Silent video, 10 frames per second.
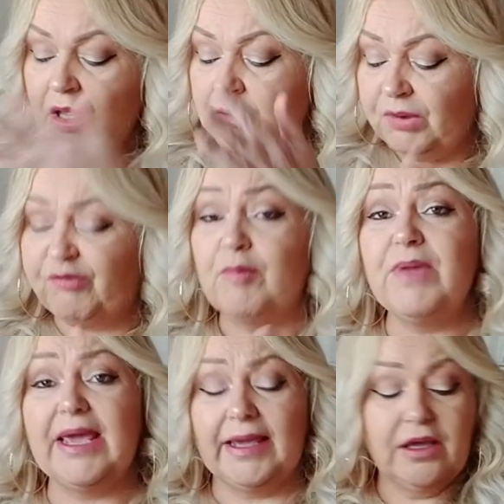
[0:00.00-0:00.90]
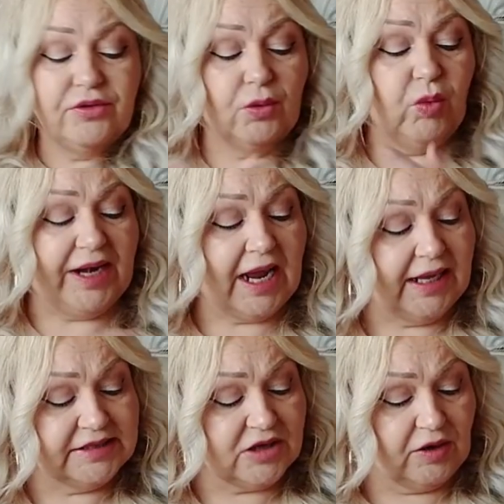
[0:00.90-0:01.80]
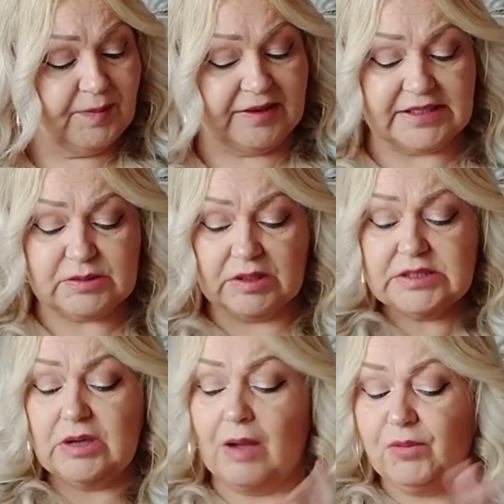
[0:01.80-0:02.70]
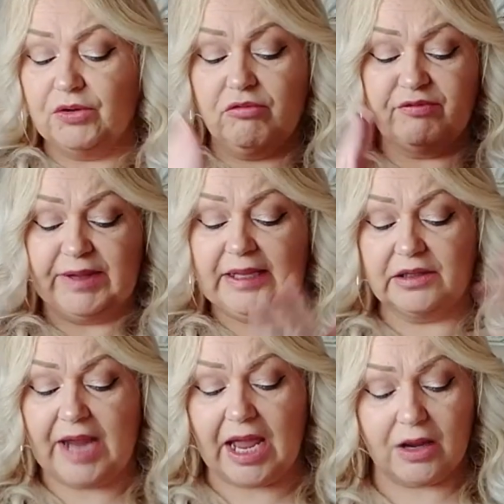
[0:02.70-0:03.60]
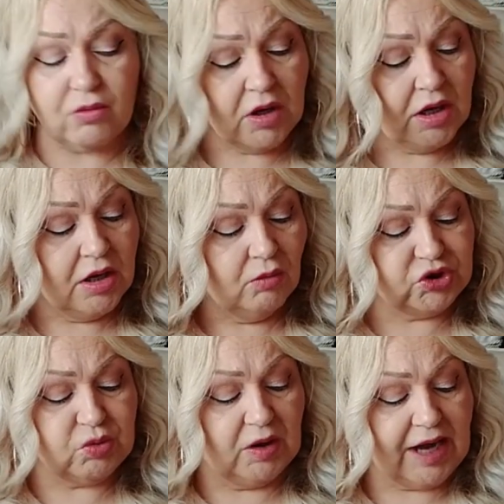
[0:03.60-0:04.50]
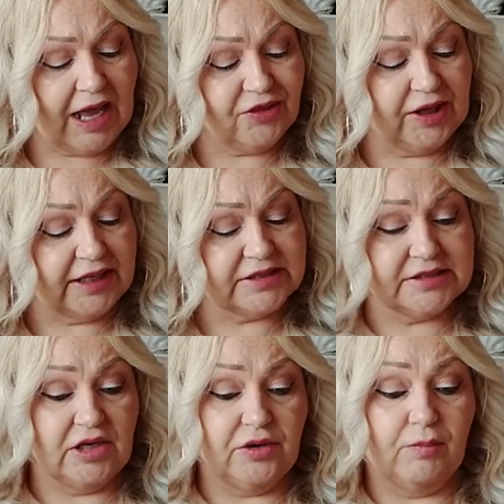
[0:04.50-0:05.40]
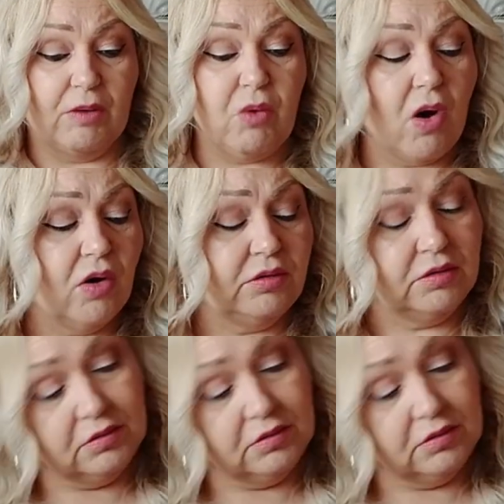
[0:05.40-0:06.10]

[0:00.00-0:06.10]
But for me, the winner has got to be this one. So I'm going to reveal now which one I think is number 1.